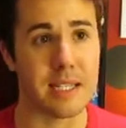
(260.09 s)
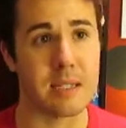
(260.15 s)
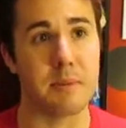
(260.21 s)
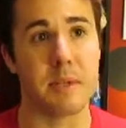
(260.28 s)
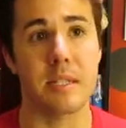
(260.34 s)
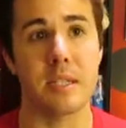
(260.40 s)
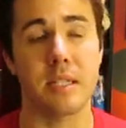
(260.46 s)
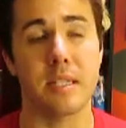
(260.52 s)

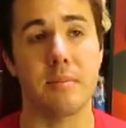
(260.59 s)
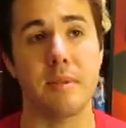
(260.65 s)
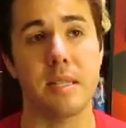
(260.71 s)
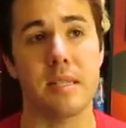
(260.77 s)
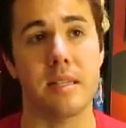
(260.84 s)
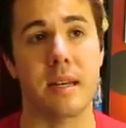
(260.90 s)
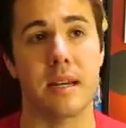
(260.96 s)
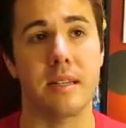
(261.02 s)
especially the
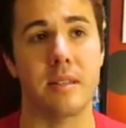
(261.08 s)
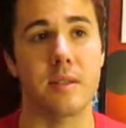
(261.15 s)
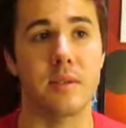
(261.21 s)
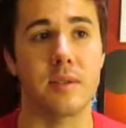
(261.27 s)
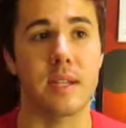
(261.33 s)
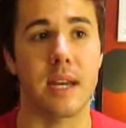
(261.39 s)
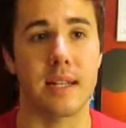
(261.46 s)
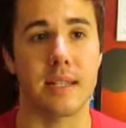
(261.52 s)
B-side
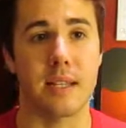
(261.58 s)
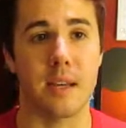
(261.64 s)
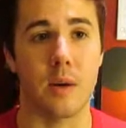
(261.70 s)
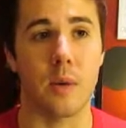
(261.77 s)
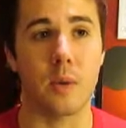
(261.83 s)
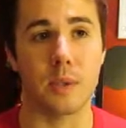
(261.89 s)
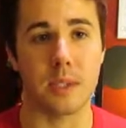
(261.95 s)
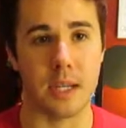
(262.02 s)
to Daite
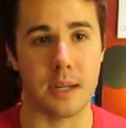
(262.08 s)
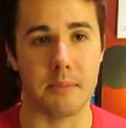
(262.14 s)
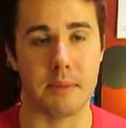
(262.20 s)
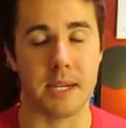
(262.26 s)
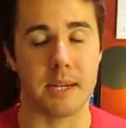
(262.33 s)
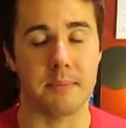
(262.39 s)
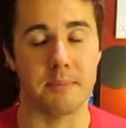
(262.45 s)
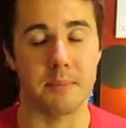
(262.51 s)
Hold On
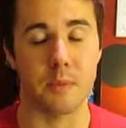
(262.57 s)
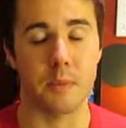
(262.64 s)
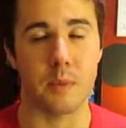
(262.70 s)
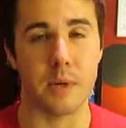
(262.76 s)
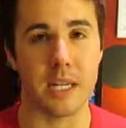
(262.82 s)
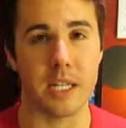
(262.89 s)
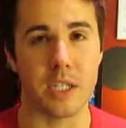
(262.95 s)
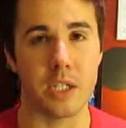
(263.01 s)
Me,
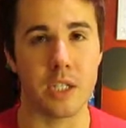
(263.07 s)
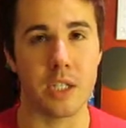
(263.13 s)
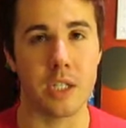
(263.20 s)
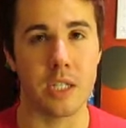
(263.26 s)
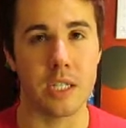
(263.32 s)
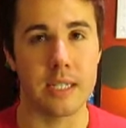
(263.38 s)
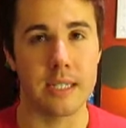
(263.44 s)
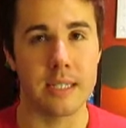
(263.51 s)
which